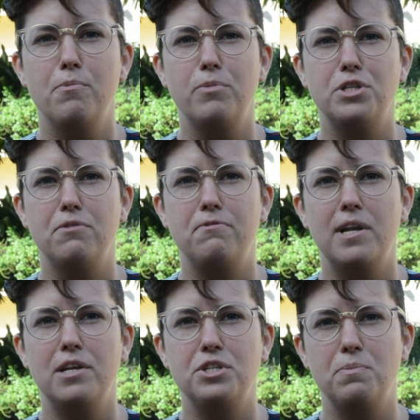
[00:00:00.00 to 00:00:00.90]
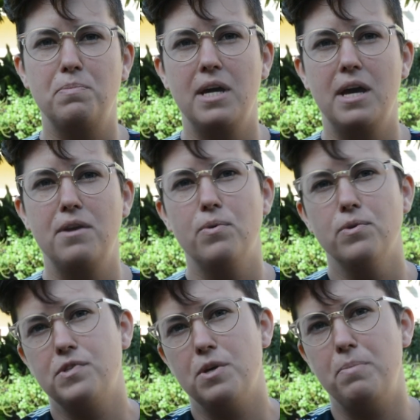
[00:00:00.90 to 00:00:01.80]
from which the fellowship can
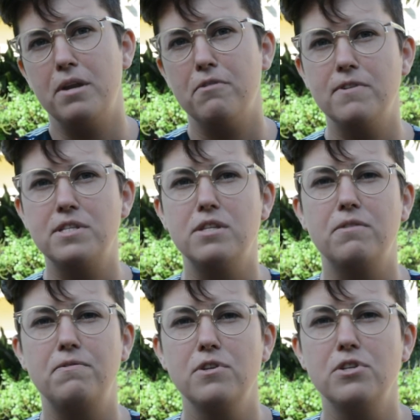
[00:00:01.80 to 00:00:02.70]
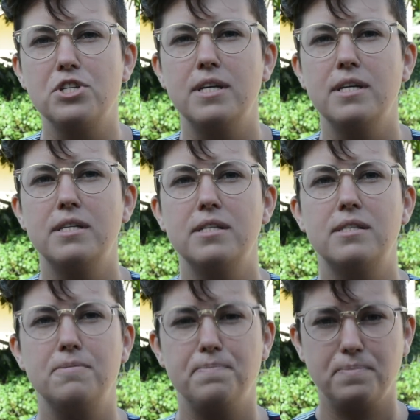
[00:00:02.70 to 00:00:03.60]
also benefit in the future
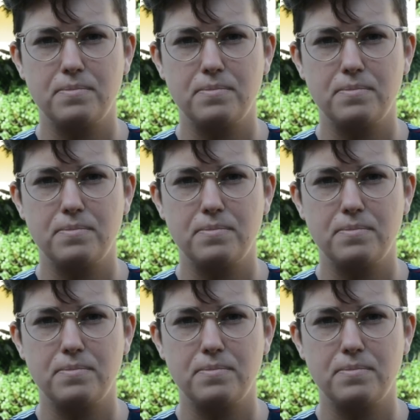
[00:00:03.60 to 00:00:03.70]
is